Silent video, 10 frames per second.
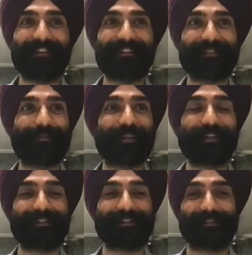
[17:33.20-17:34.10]
just
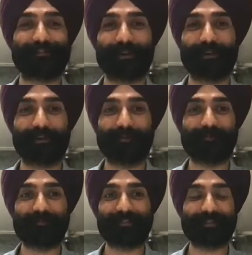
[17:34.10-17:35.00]
because
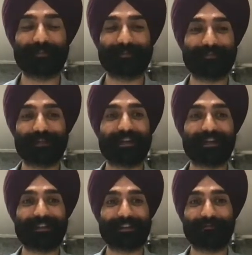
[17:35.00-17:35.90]
someone's
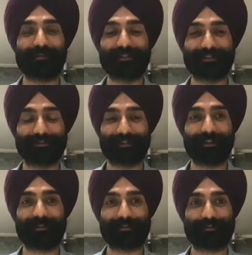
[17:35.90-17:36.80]
making like millions of
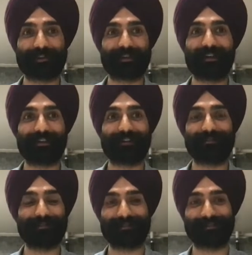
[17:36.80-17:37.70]
dollars playing hockey
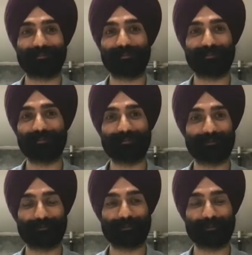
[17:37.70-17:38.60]
versus someone
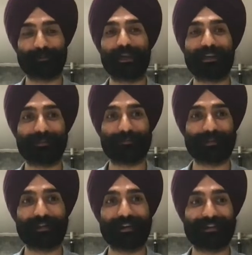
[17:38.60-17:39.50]
who's paying to
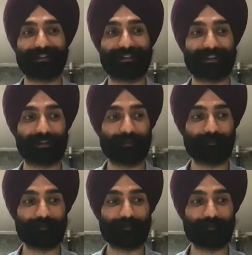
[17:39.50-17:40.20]
play hockey, like